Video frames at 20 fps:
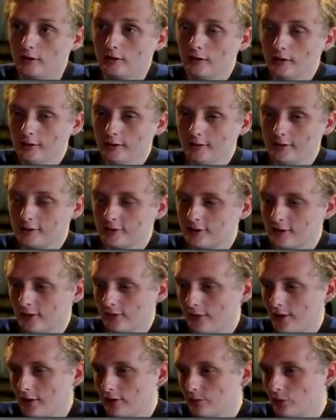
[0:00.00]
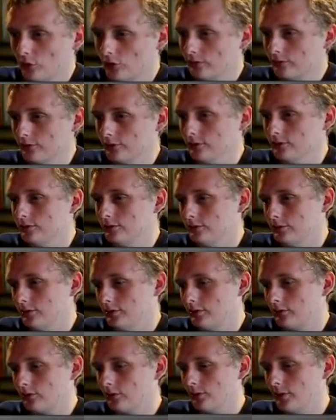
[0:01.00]
Let's see if he has Morvid.
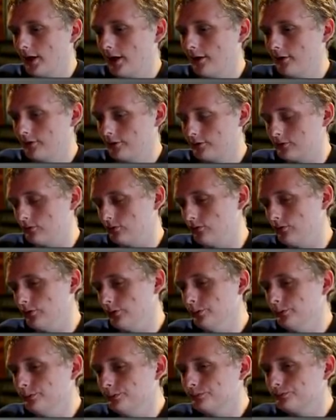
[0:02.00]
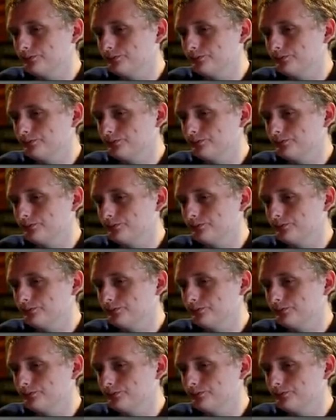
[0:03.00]
I'll throw my Iris over.